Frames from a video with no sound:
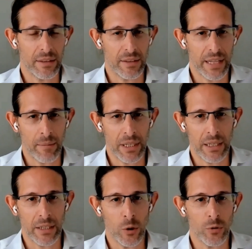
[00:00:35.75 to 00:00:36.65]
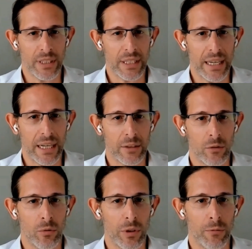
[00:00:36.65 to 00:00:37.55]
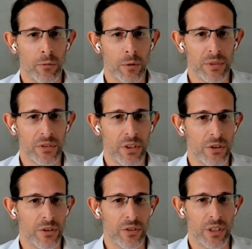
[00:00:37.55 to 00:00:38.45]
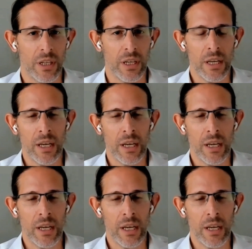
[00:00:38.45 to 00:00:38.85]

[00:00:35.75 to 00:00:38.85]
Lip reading: mainly using data to inform decisions in